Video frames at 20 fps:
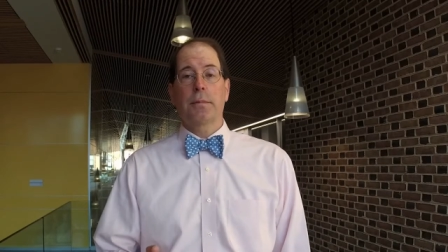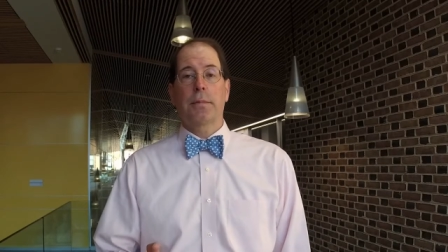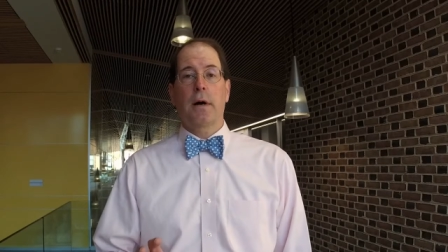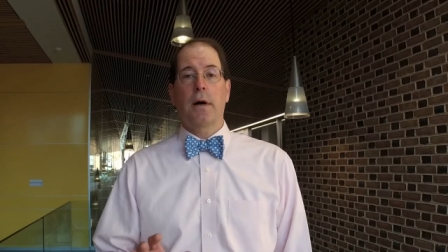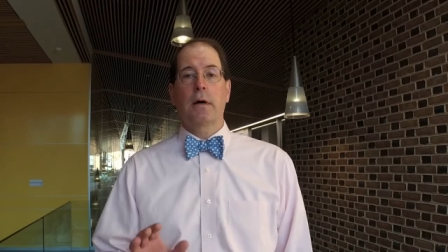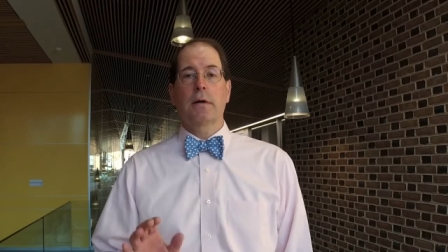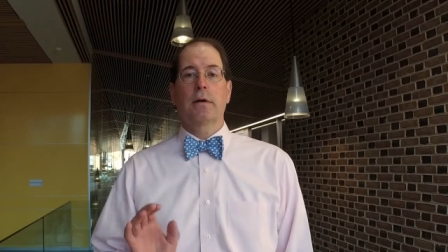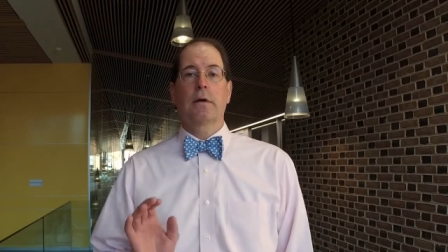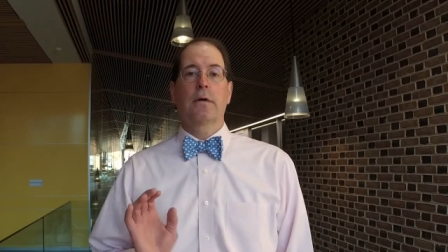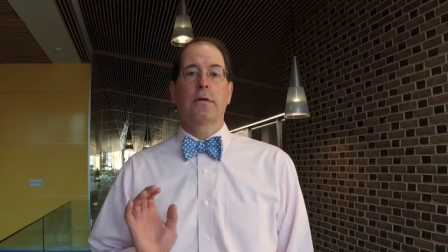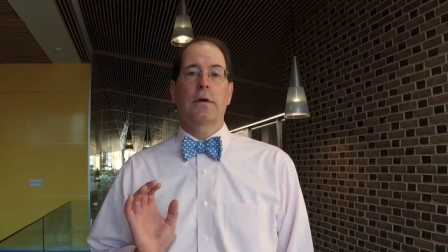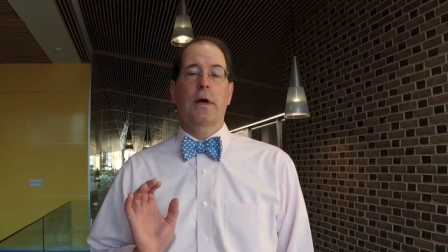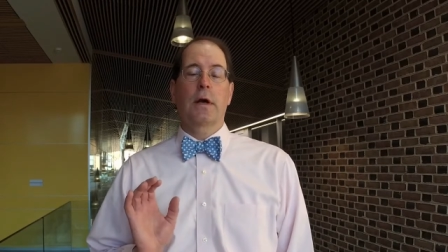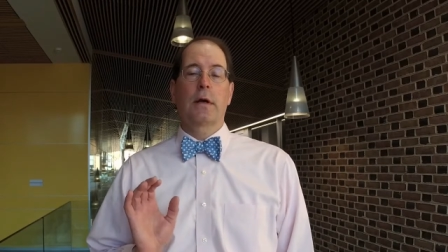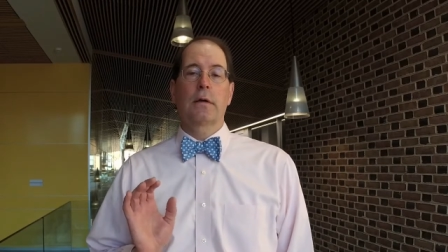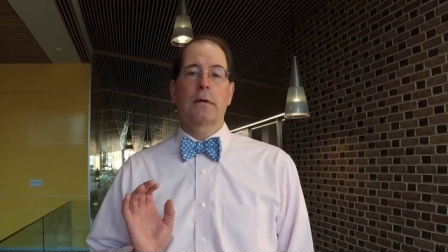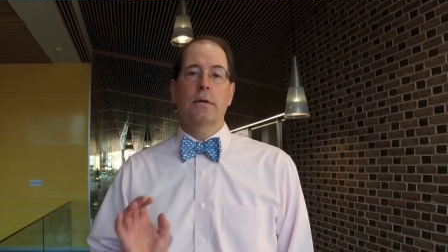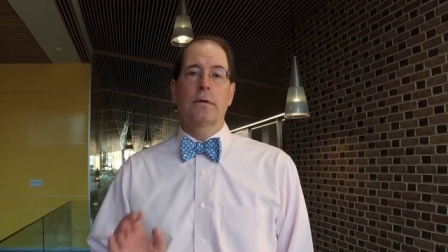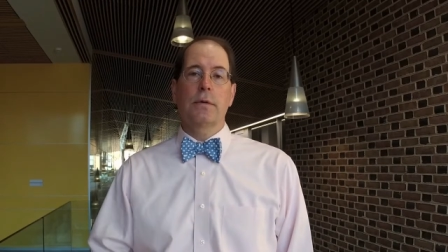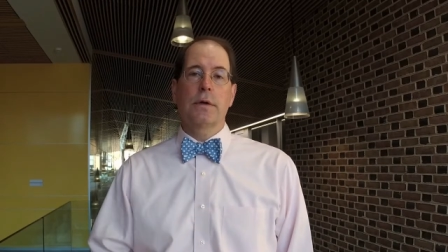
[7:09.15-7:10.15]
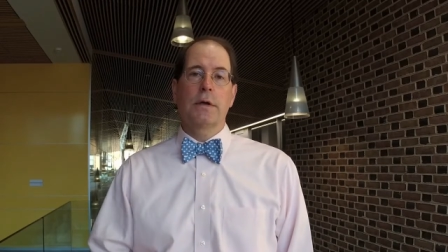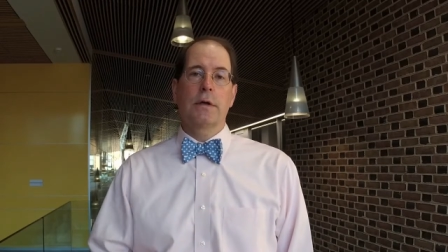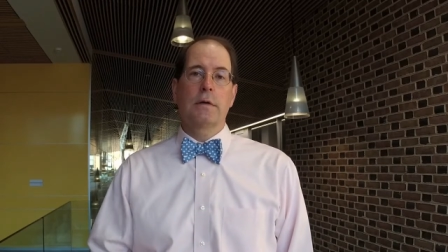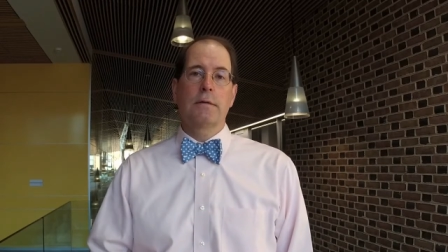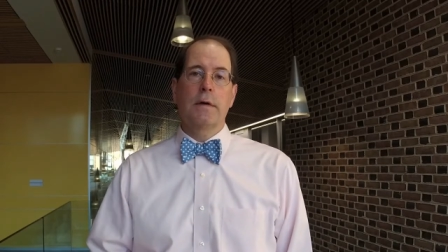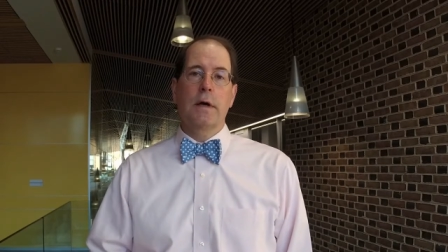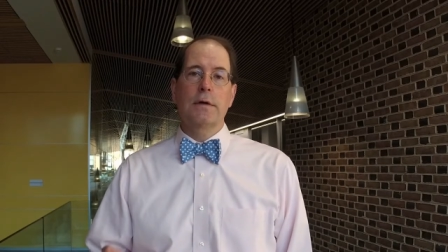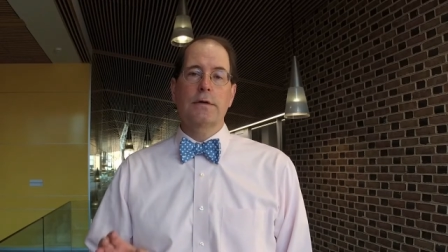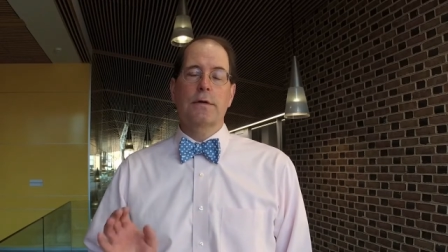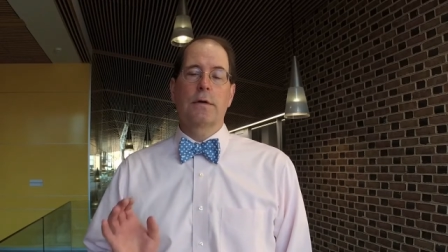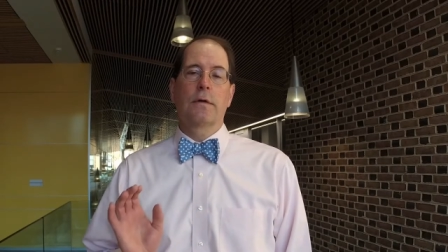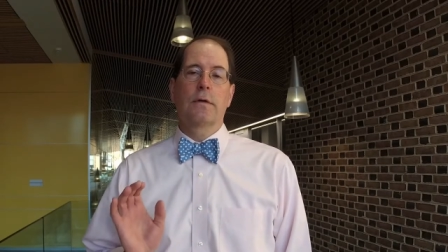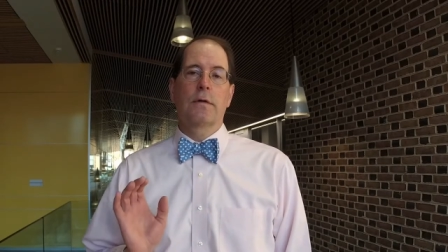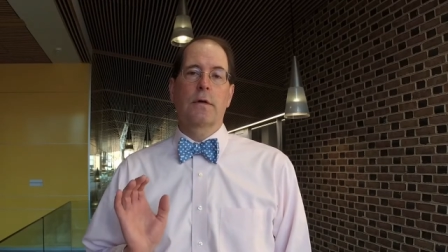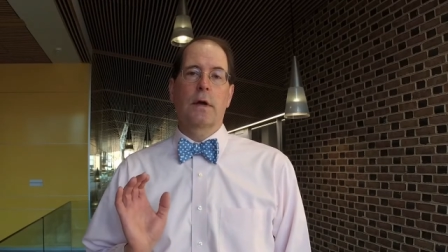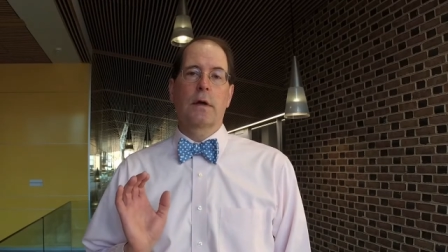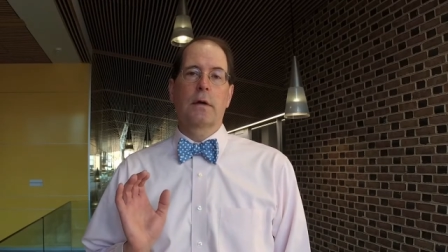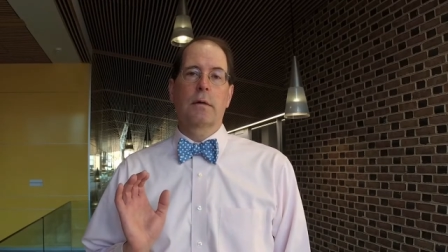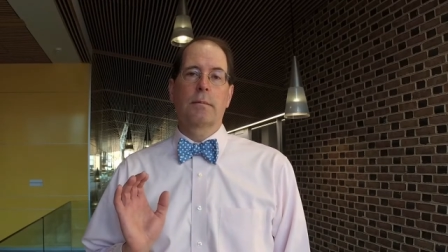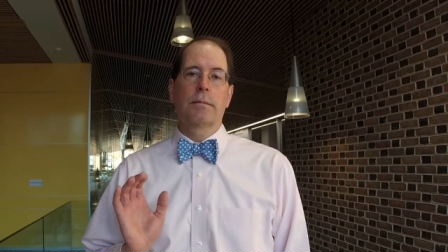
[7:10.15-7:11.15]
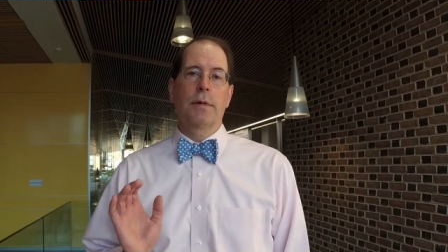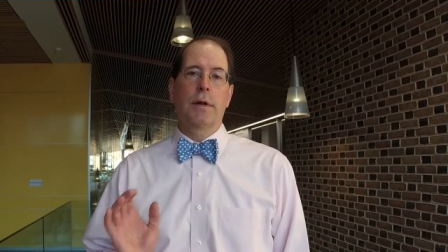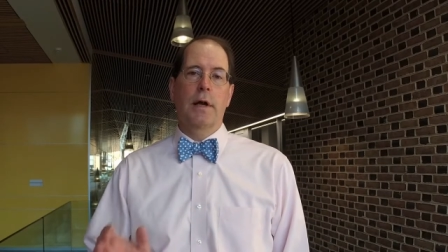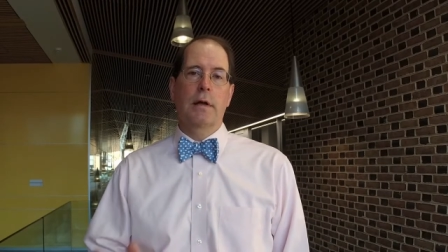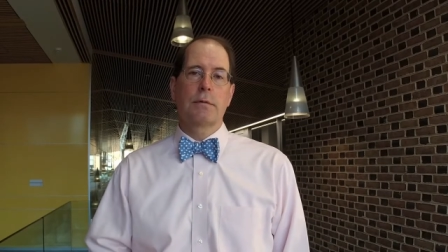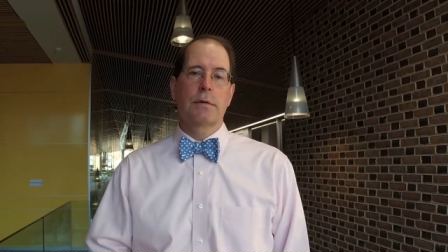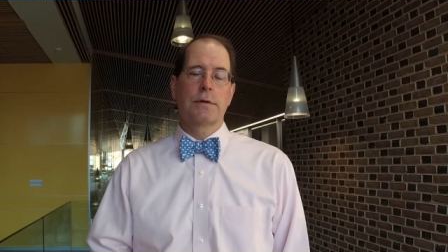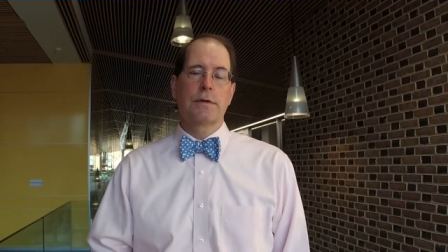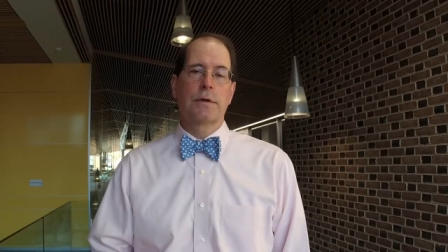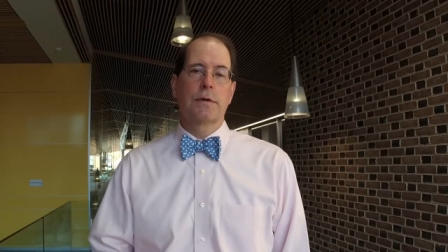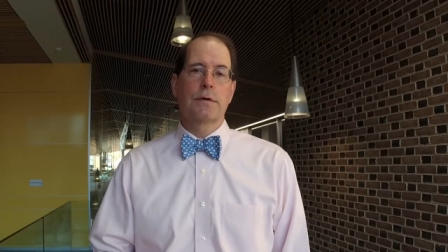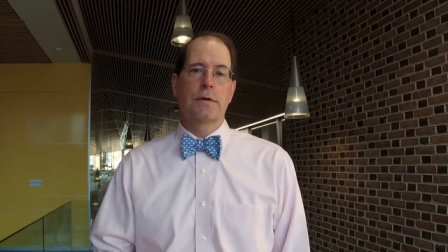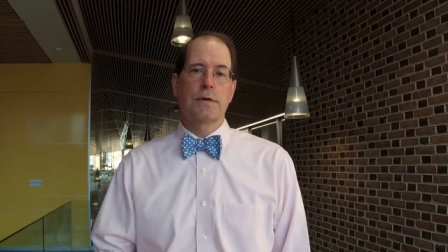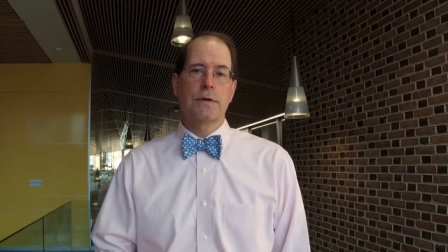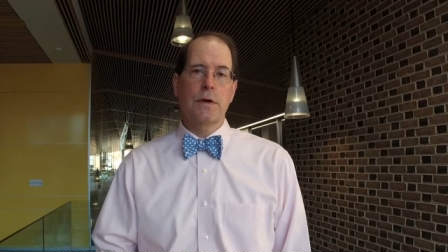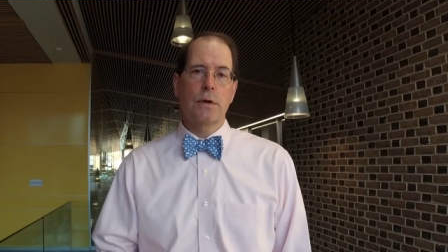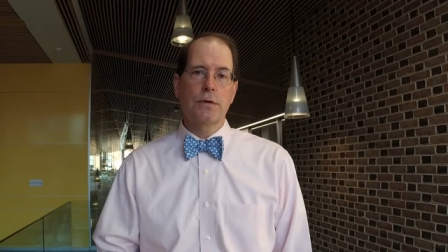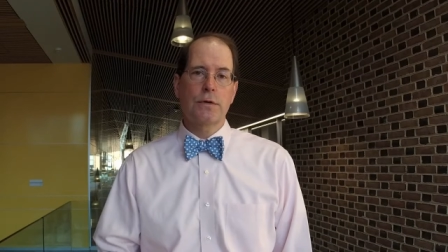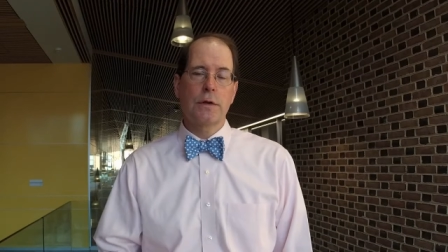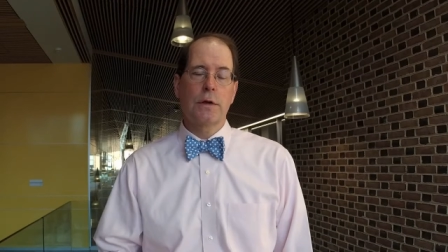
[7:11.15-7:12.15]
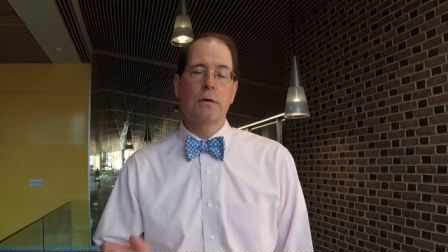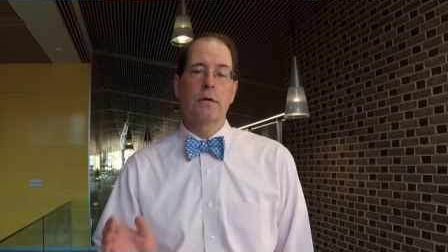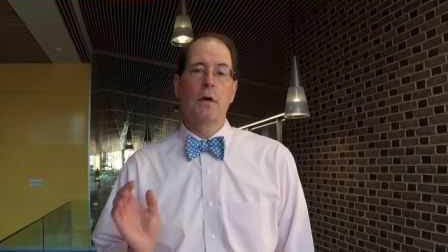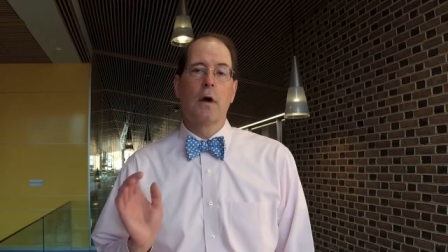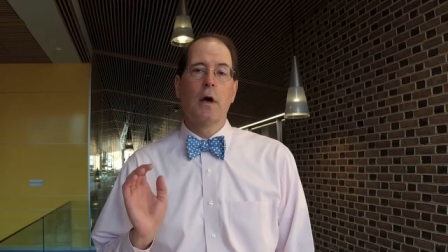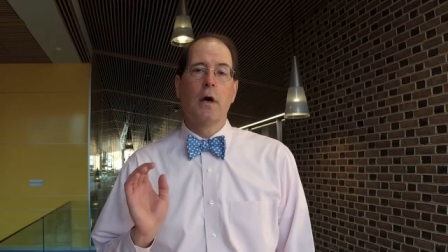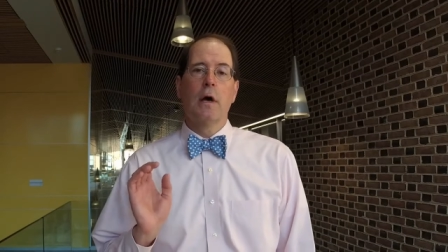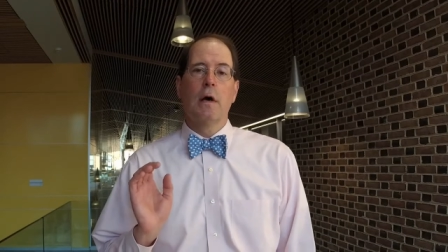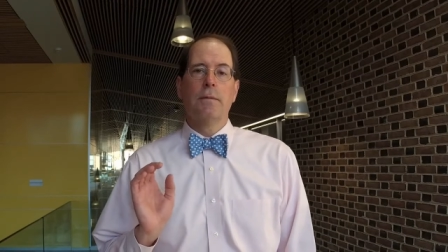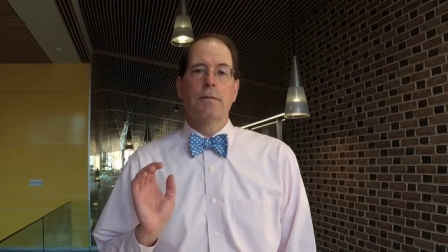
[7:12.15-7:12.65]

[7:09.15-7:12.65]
our partners at Luna Innovations and Applied Research Associates,